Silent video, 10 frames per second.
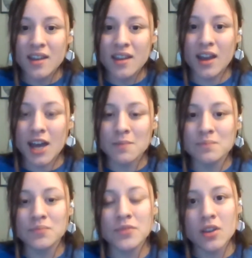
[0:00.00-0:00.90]

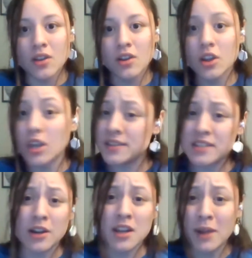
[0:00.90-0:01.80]
Um, is
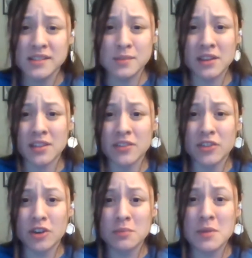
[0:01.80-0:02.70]
there any possibility that there
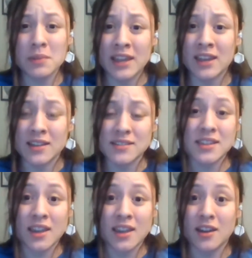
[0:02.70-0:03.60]
could be planets?
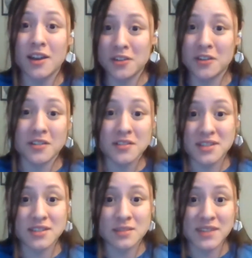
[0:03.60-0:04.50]
Can other
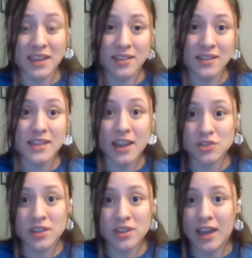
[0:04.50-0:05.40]
systems like this
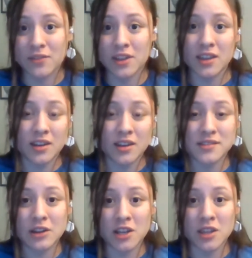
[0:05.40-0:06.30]
actually have it? And is
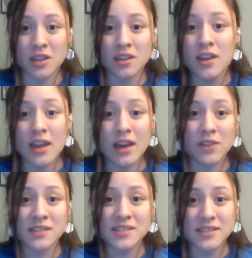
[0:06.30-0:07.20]
there any
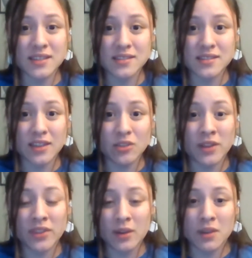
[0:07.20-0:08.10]
evidence that says that the
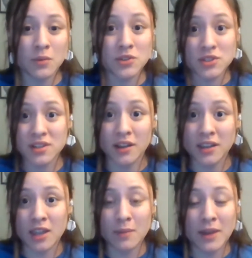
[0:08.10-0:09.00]
one that we were just
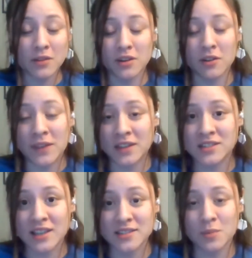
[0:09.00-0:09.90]
talking about in your
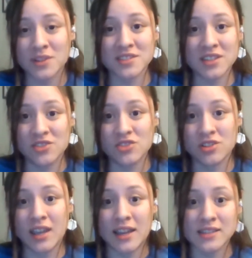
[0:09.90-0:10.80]
fantastic presentation
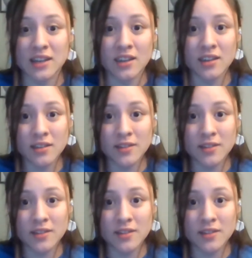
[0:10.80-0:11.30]
has any?